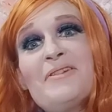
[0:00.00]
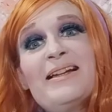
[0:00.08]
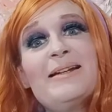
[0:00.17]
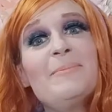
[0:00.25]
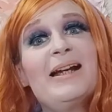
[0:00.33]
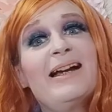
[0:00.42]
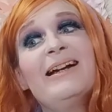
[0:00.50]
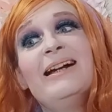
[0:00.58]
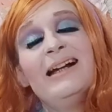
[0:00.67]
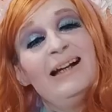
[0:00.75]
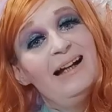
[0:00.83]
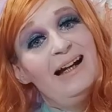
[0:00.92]
you in a minute.
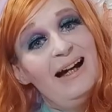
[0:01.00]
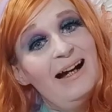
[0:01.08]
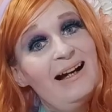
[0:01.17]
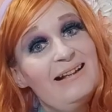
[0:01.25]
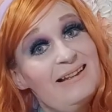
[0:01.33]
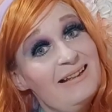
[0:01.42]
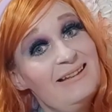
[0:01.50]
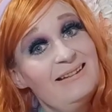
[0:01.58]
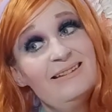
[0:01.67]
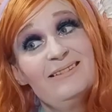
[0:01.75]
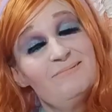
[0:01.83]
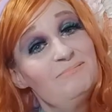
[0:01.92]
And
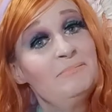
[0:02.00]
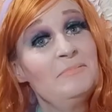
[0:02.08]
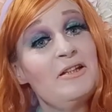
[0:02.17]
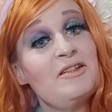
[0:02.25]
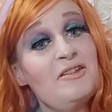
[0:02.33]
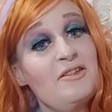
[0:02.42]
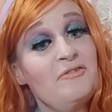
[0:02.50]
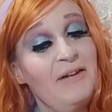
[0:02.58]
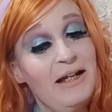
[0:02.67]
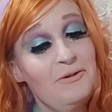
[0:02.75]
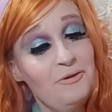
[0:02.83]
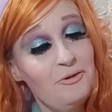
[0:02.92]
this is the
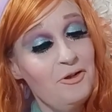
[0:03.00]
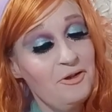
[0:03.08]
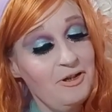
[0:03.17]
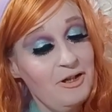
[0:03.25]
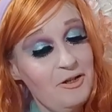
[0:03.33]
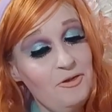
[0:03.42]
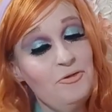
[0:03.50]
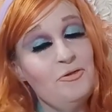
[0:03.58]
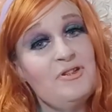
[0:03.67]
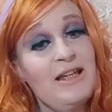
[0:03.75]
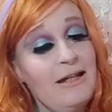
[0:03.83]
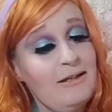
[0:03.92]
final look
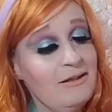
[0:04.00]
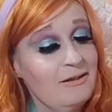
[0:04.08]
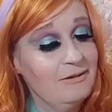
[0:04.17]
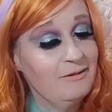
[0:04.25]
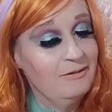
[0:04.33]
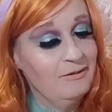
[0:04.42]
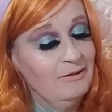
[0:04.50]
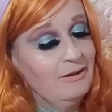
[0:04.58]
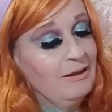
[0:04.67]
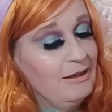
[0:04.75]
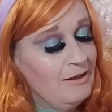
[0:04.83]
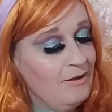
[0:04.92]
using
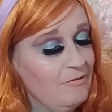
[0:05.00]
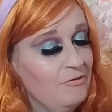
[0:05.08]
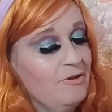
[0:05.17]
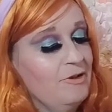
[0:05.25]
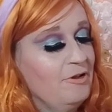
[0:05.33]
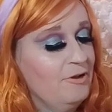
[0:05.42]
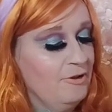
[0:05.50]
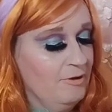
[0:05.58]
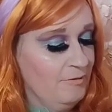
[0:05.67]
the